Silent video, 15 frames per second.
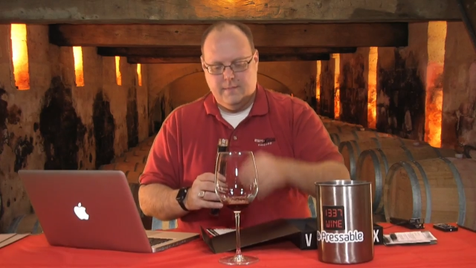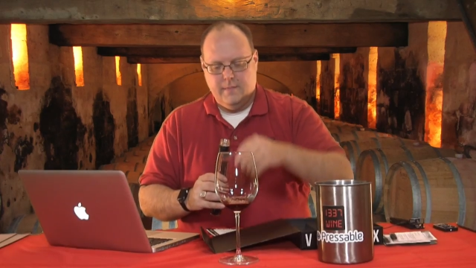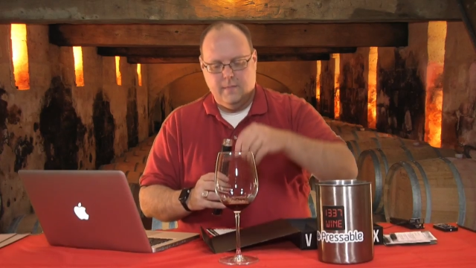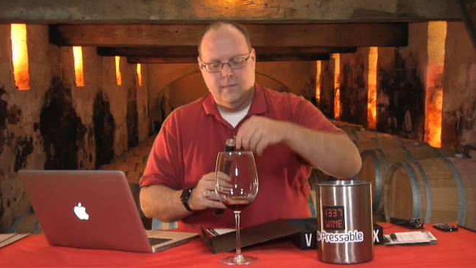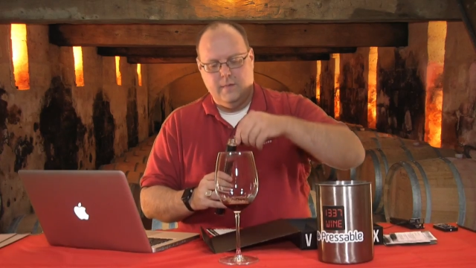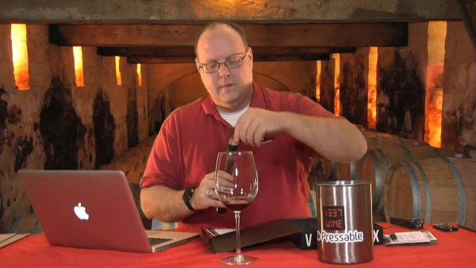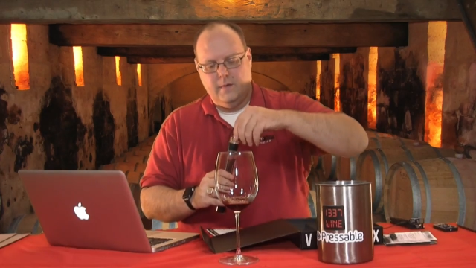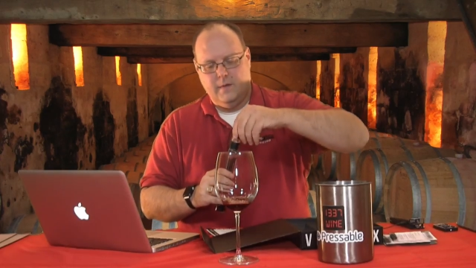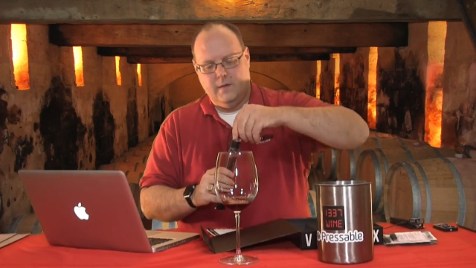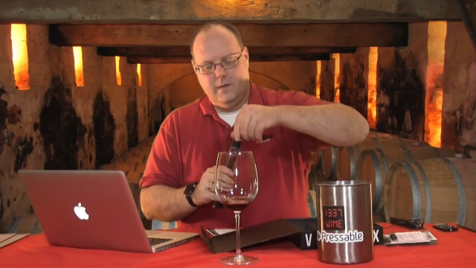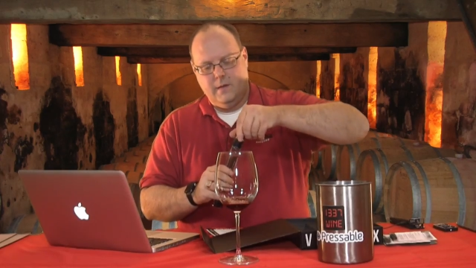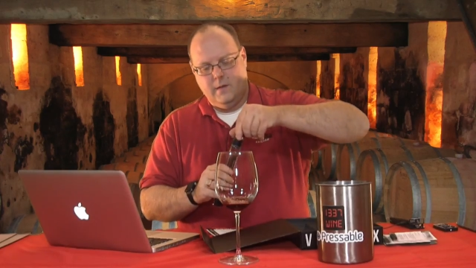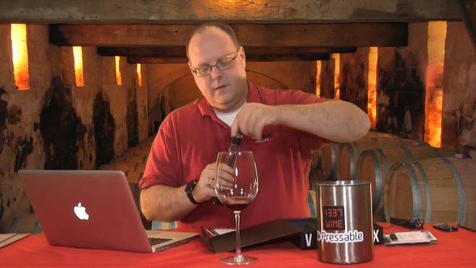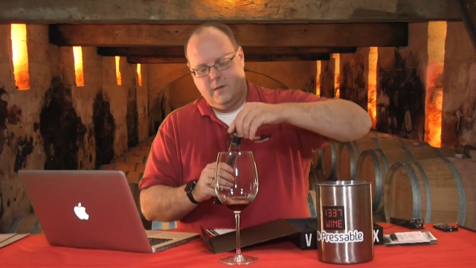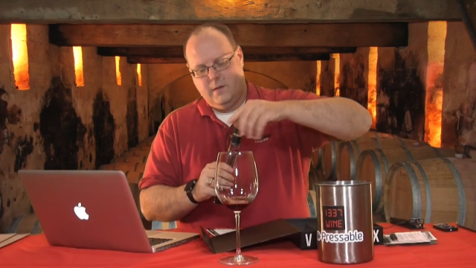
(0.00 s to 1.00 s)

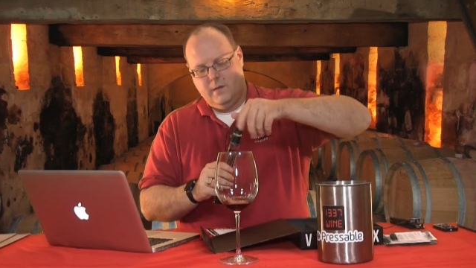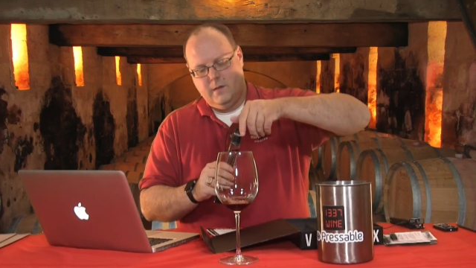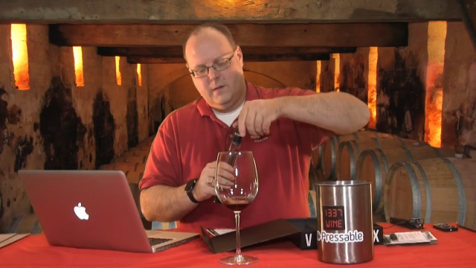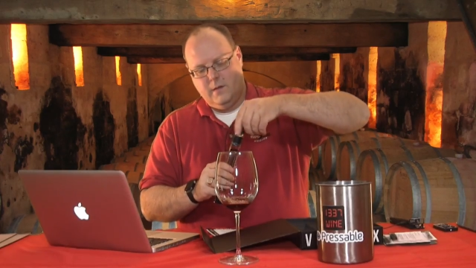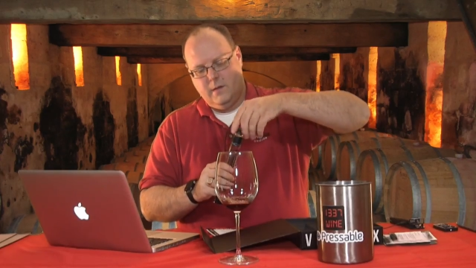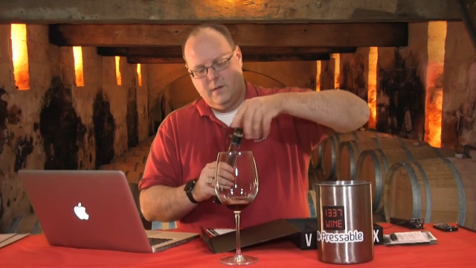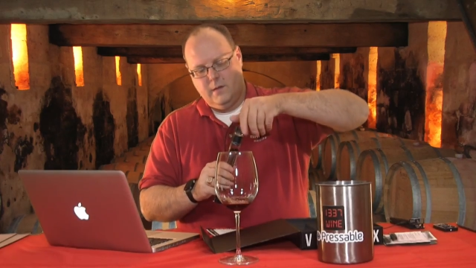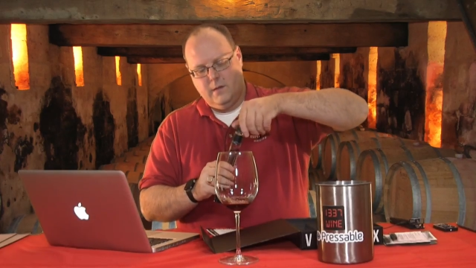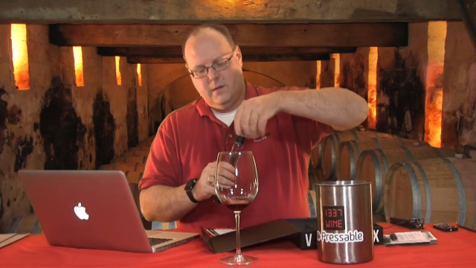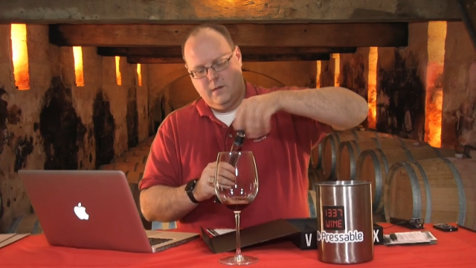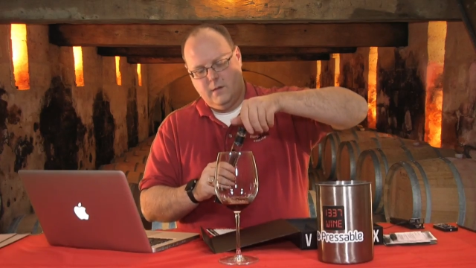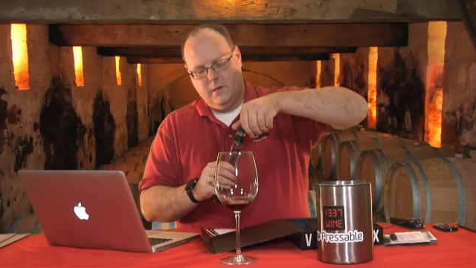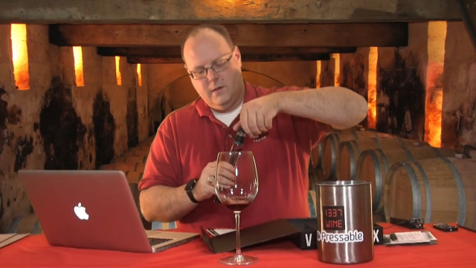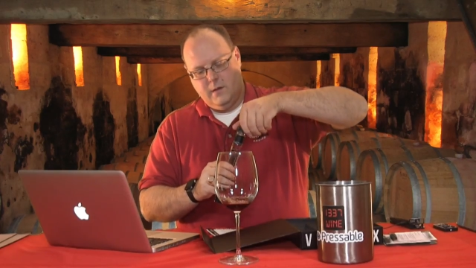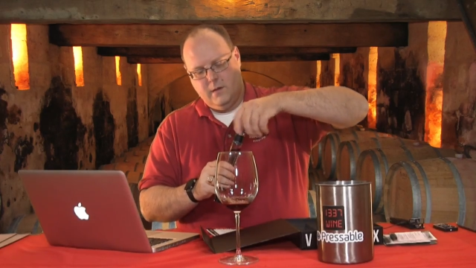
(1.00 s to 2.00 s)

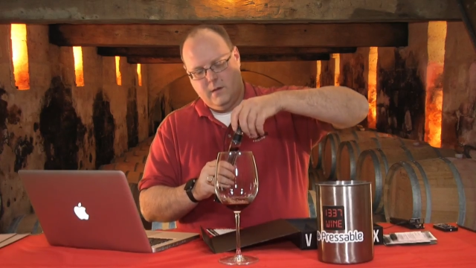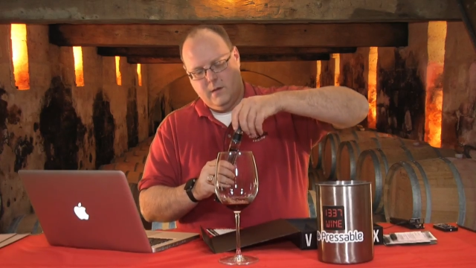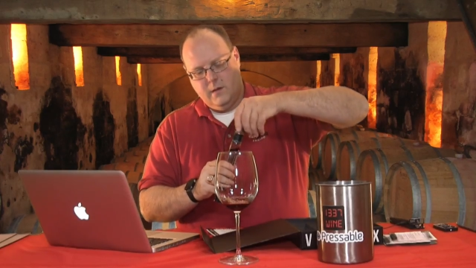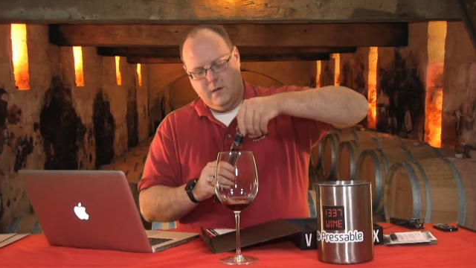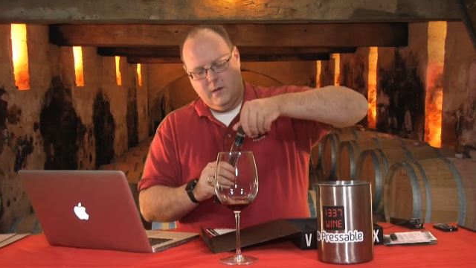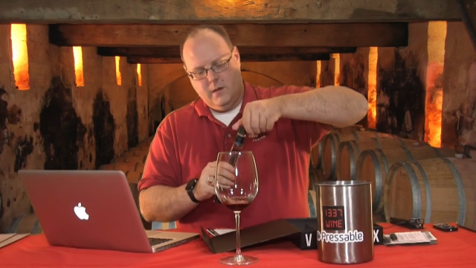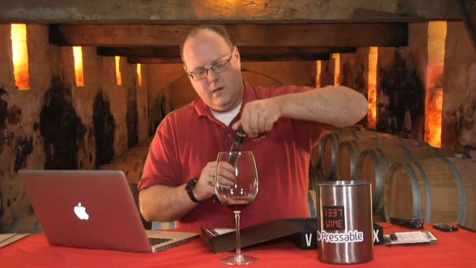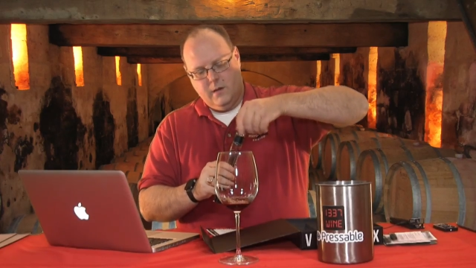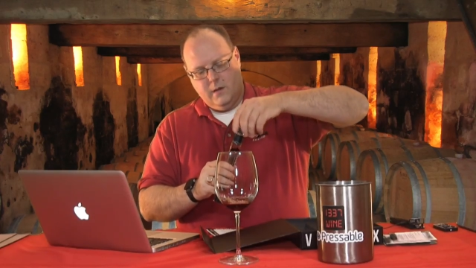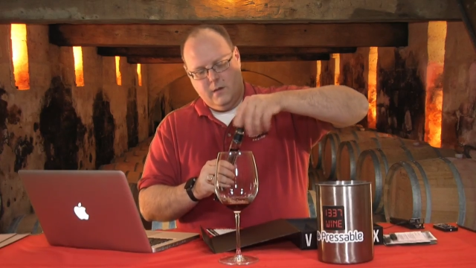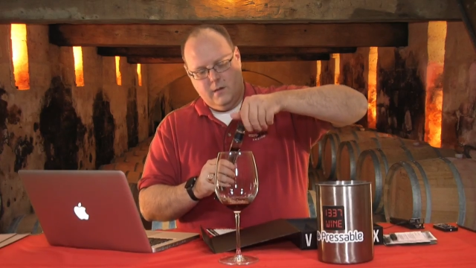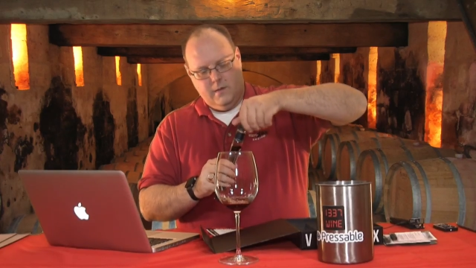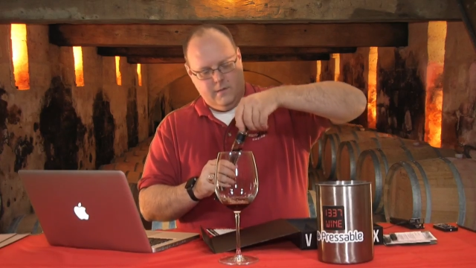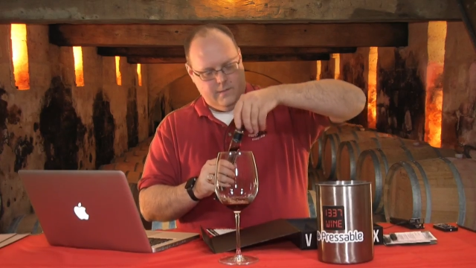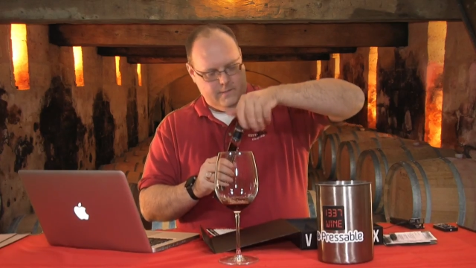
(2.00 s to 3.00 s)

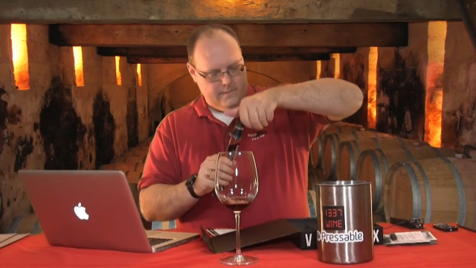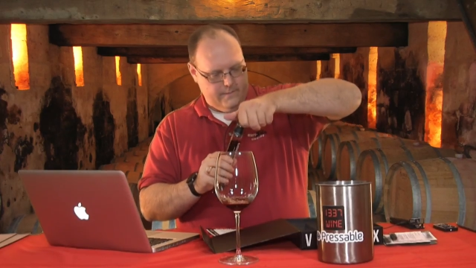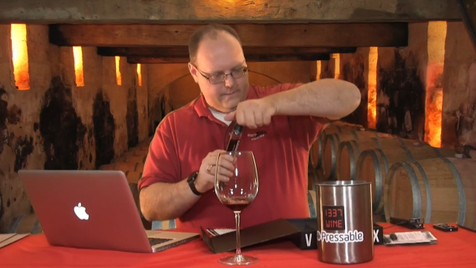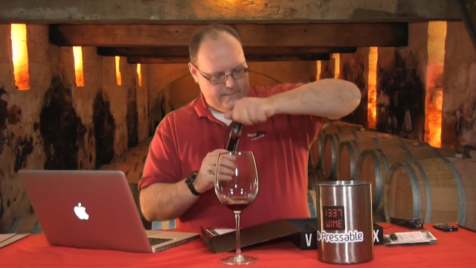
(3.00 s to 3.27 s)
No one is speaking in this clip.